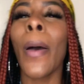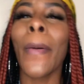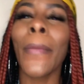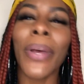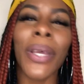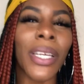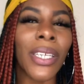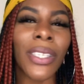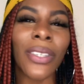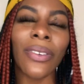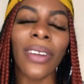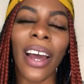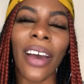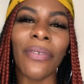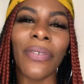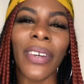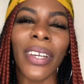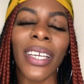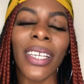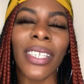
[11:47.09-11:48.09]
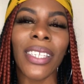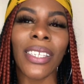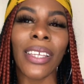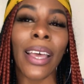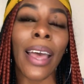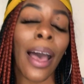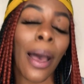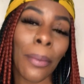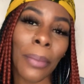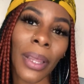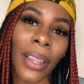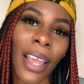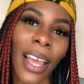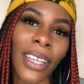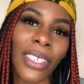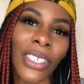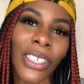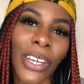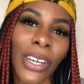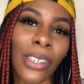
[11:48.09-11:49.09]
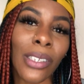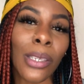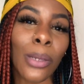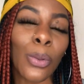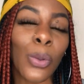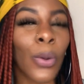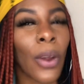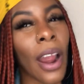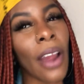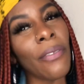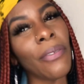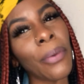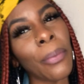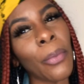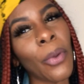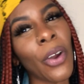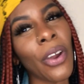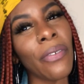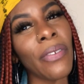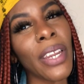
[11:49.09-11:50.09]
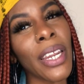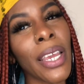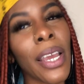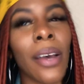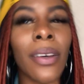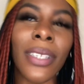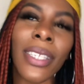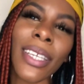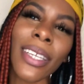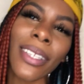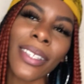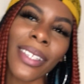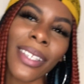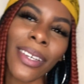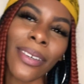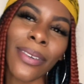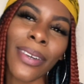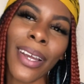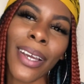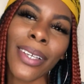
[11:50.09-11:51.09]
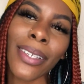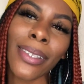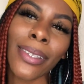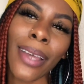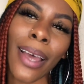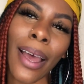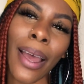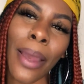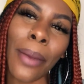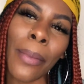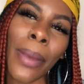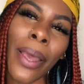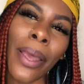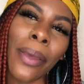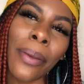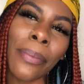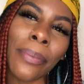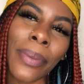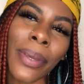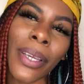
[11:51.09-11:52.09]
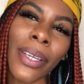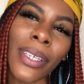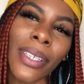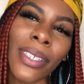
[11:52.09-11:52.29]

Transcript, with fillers: Please do not forget to comment, like, share, and subscribe for more videos. Until next time. Peace.